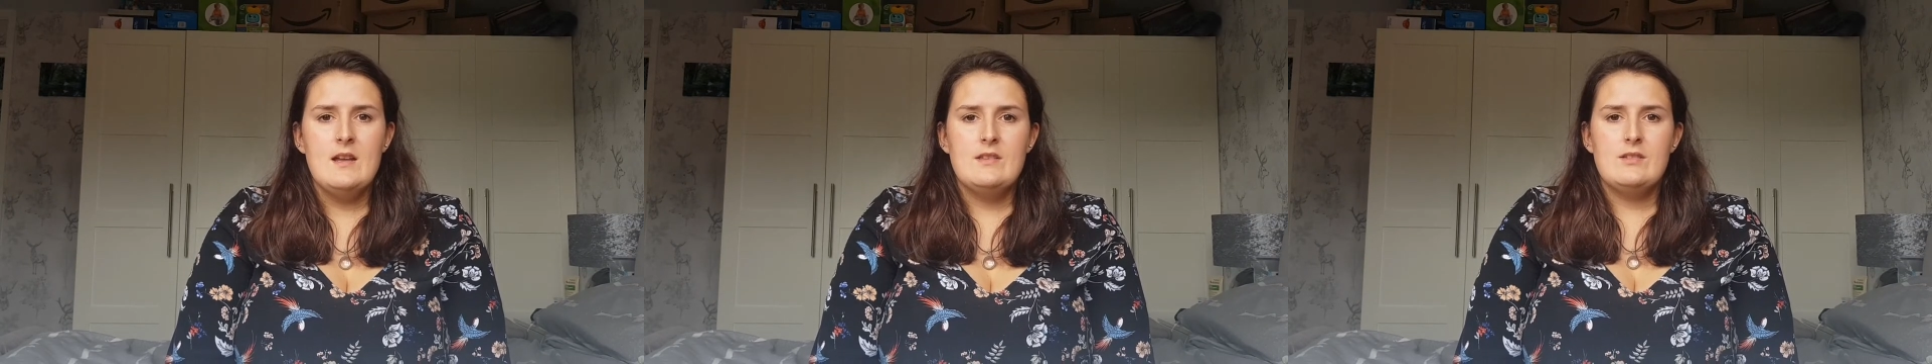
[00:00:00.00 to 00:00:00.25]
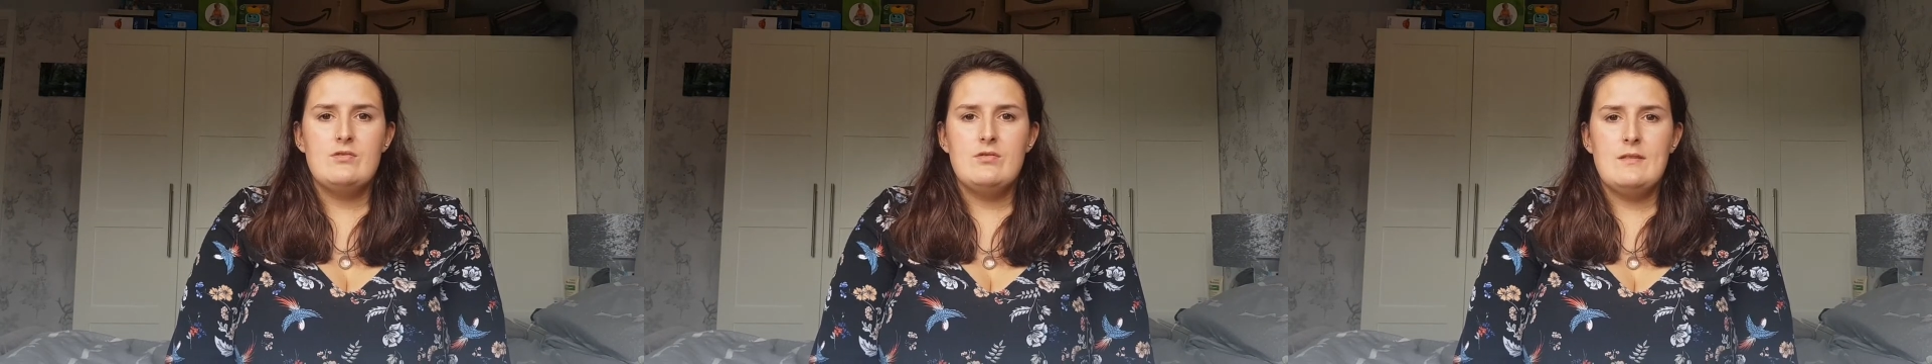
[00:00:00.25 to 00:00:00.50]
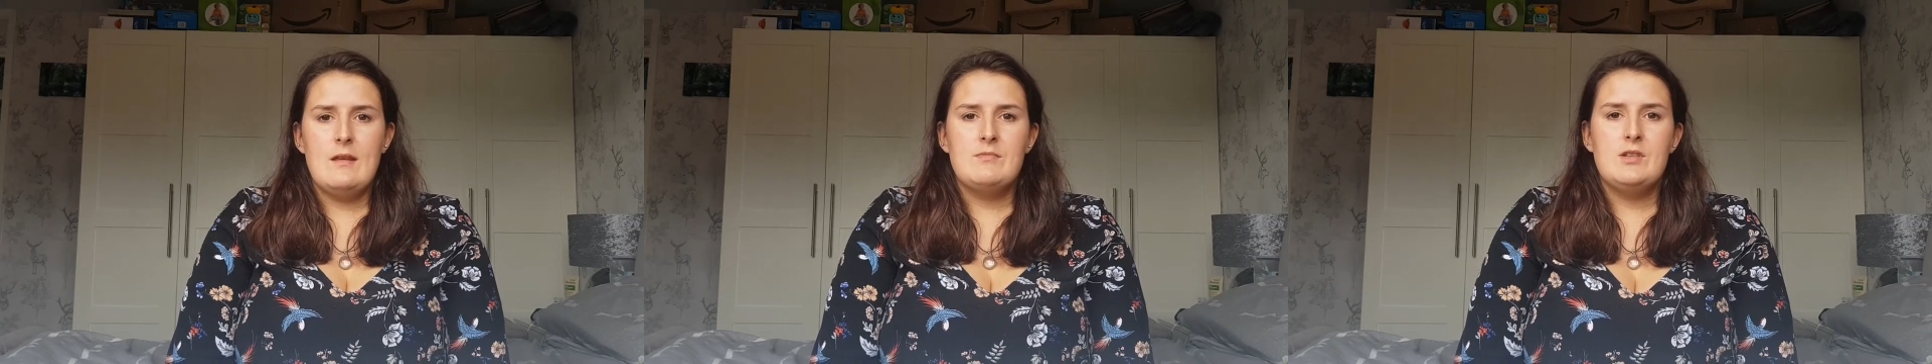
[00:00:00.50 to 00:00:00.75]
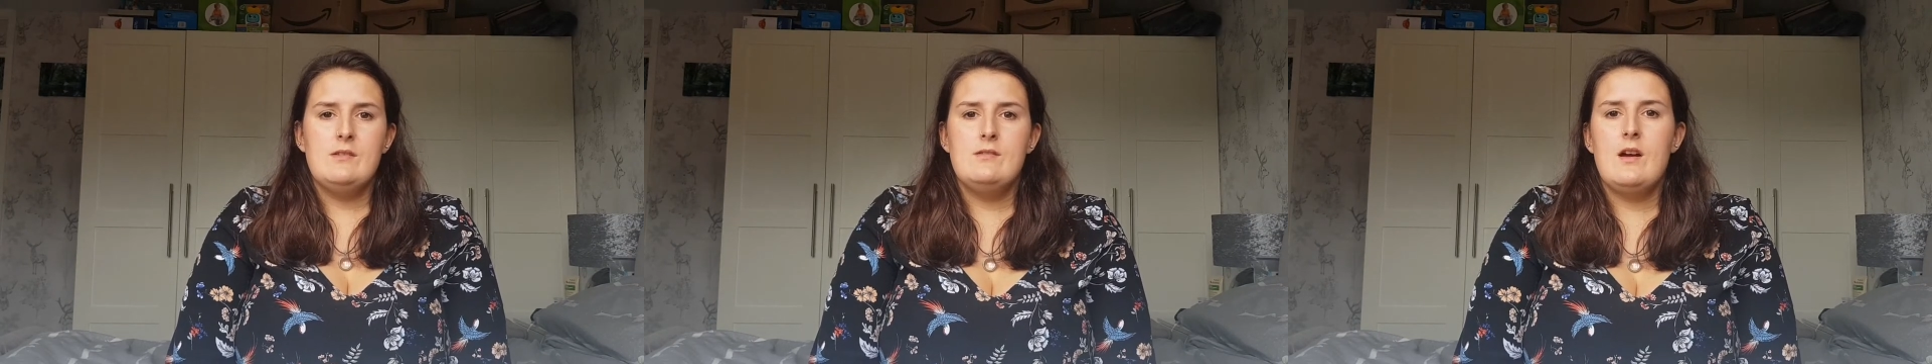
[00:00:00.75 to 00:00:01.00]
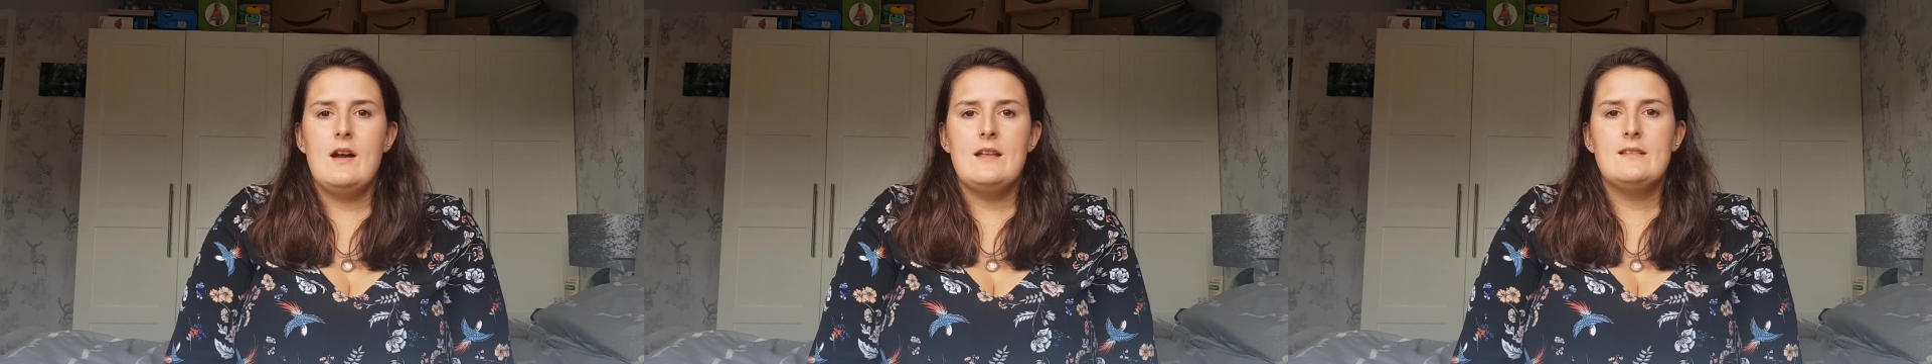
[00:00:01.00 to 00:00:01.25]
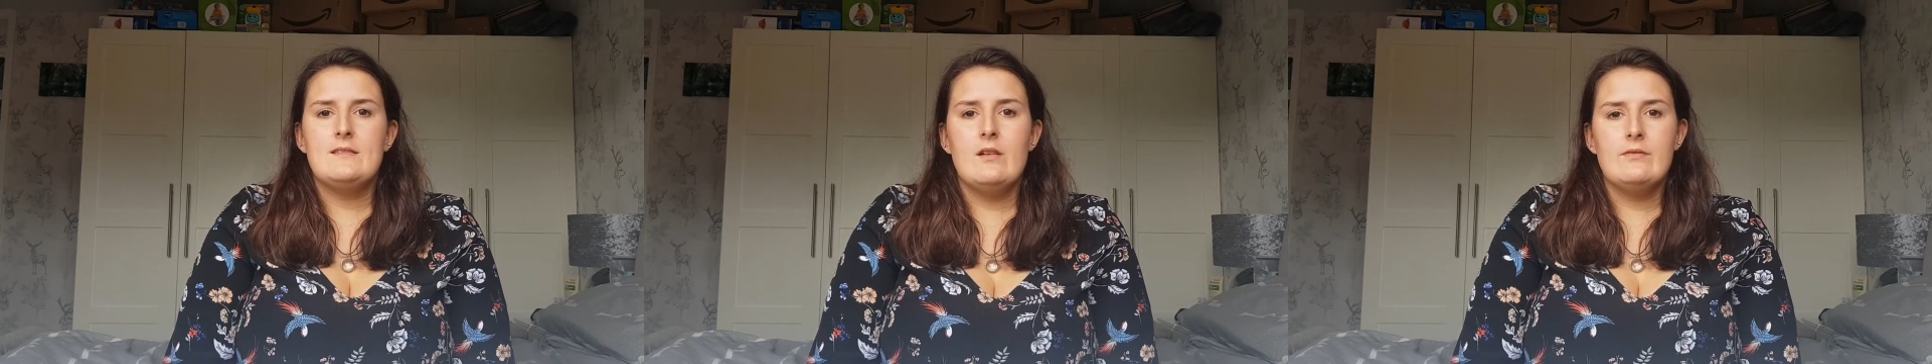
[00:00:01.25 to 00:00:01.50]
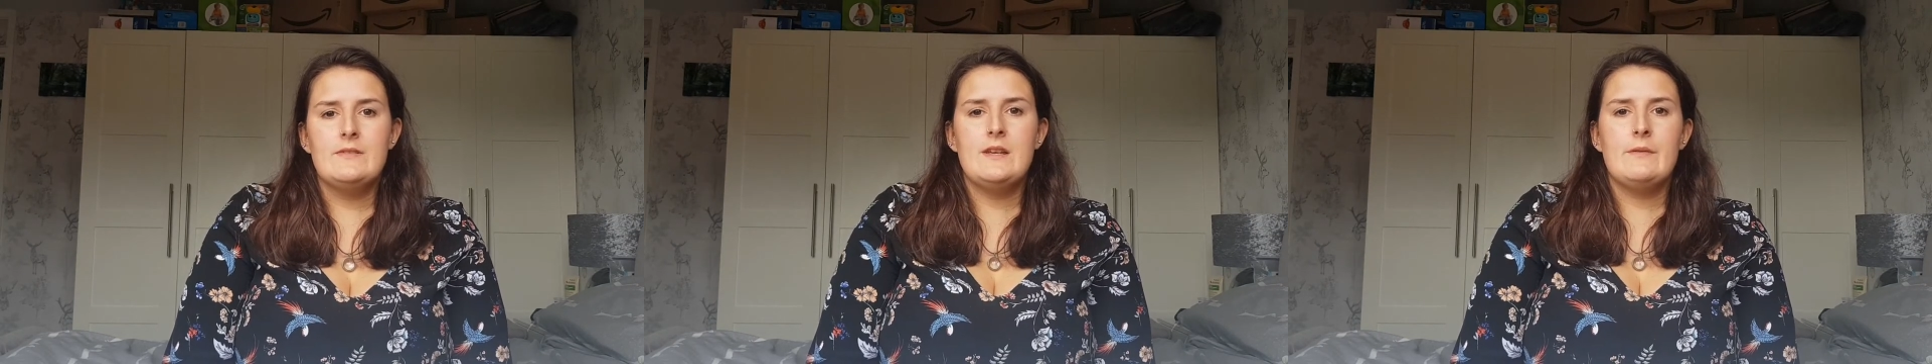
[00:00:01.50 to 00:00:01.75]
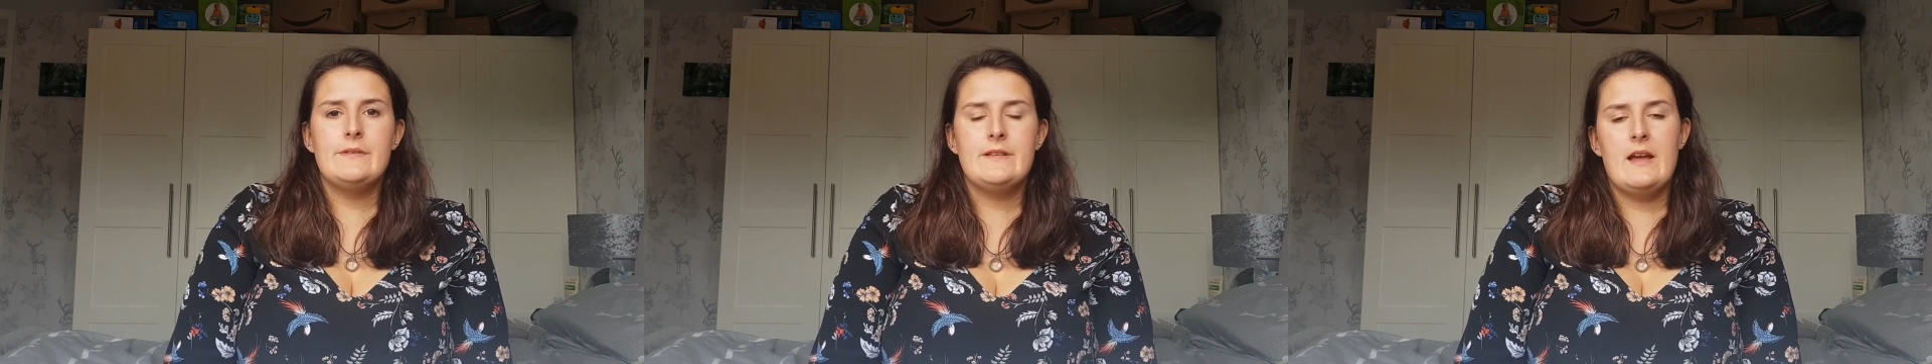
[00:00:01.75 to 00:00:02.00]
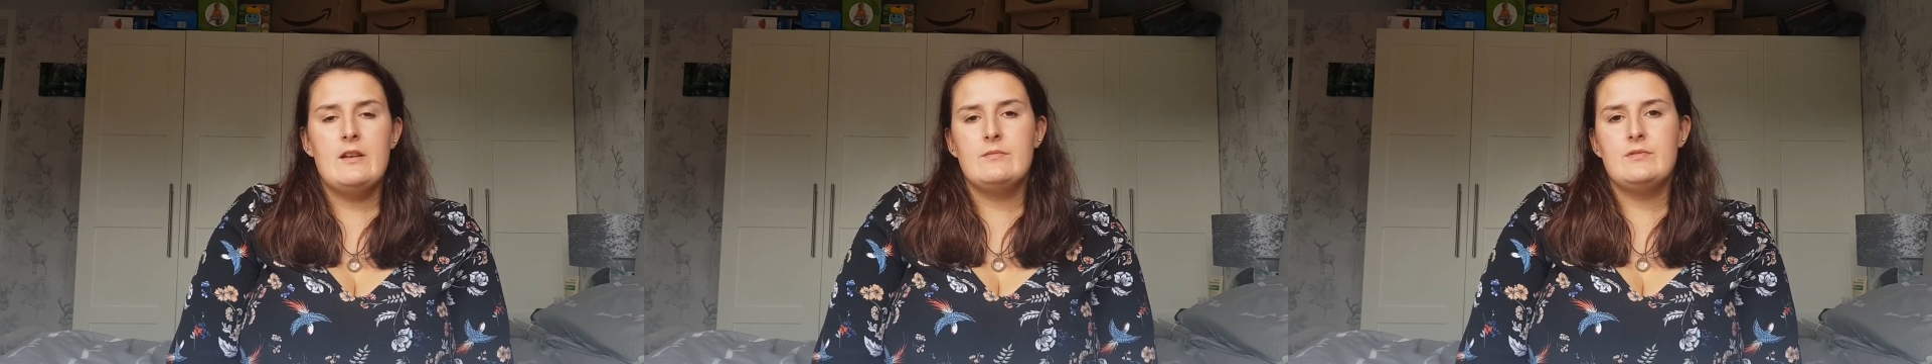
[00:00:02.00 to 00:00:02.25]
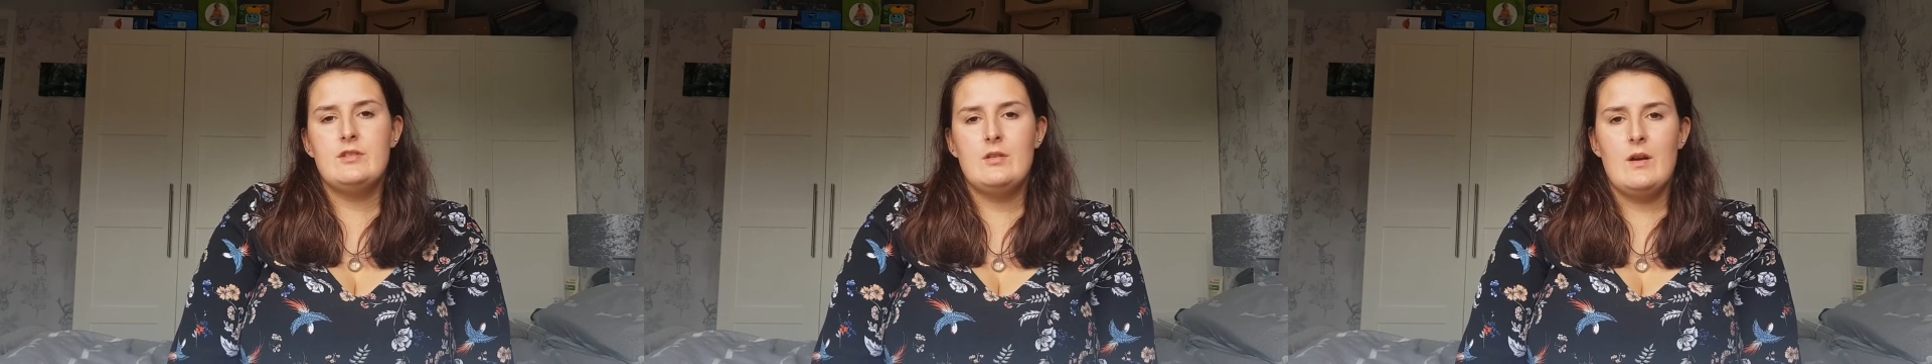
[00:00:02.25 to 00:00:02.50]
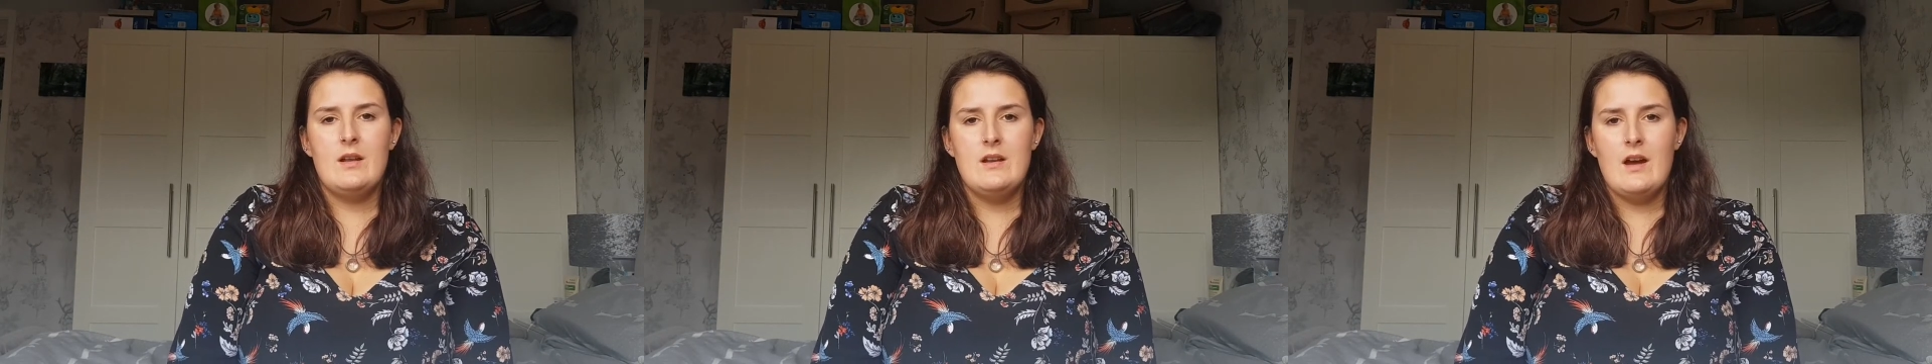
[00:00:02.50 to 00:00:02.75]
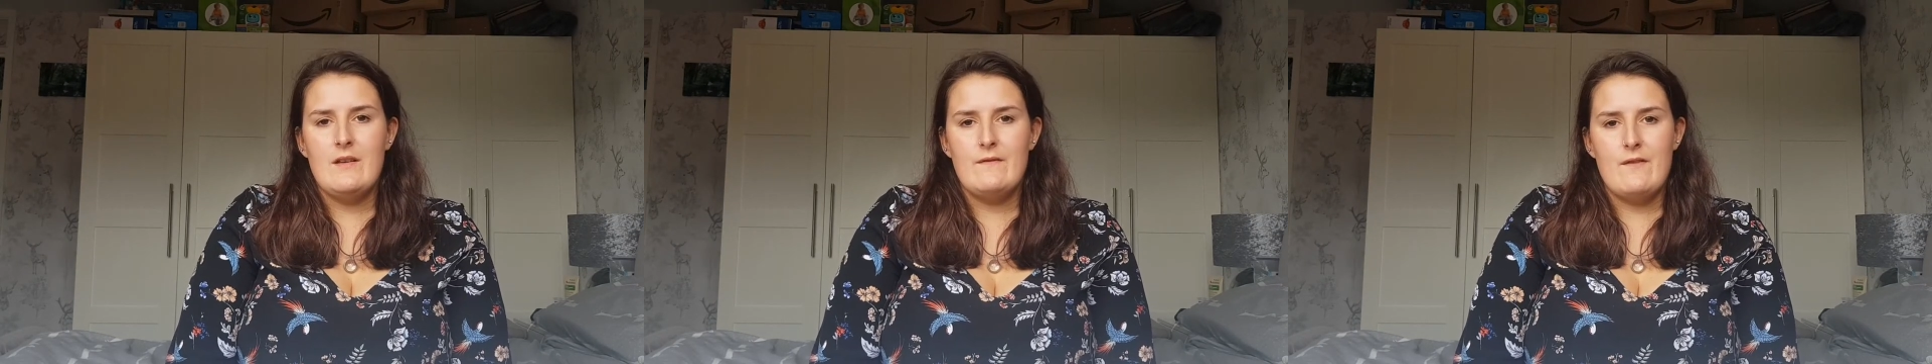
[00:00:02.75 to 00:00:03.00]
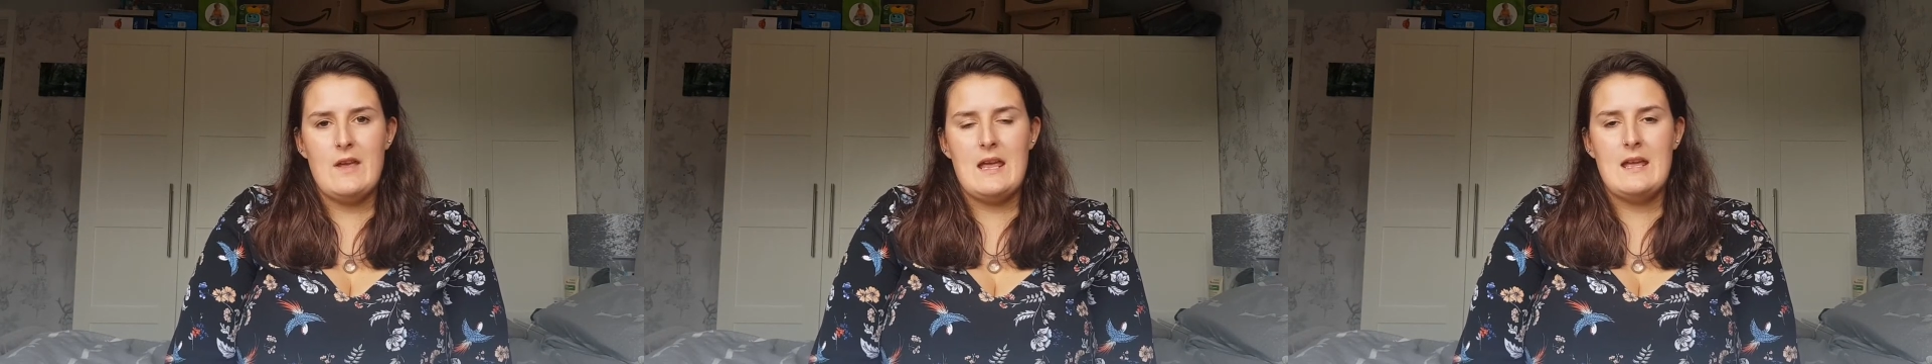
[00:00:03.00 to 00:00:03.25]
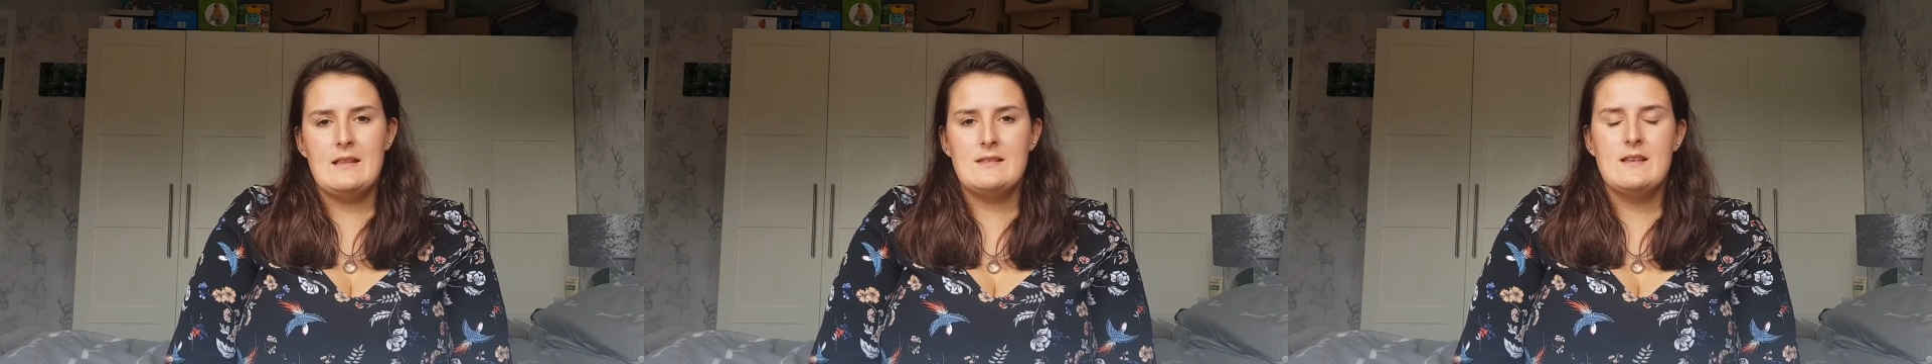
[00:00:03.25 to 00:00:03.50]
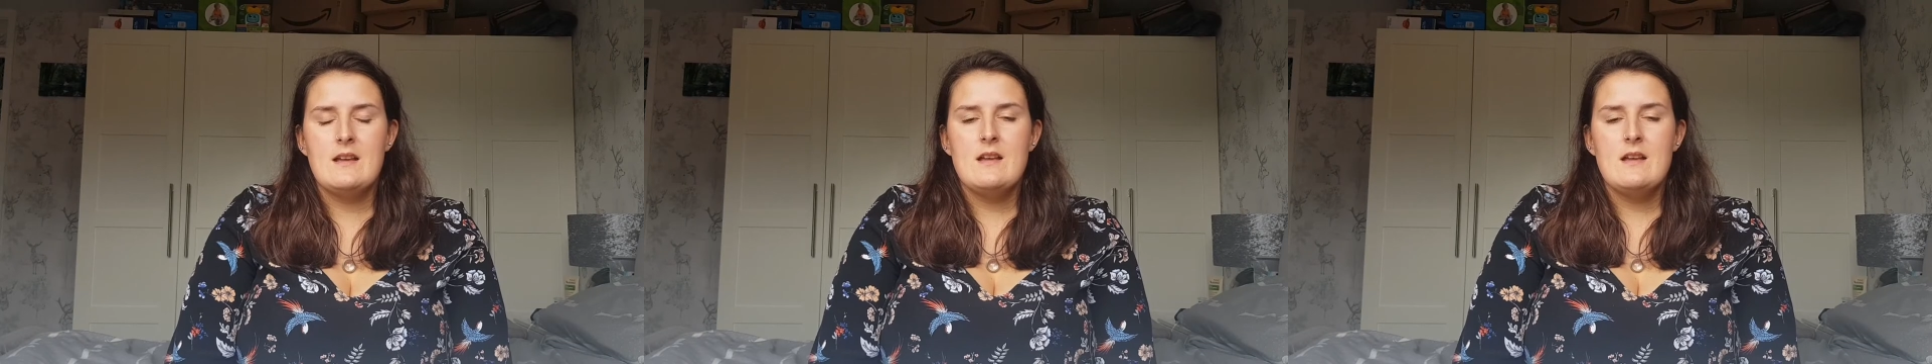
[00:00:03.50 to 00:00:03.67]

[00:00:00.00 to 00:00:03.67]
So during them 2 nights, obviously I was getting up to do her night feeds.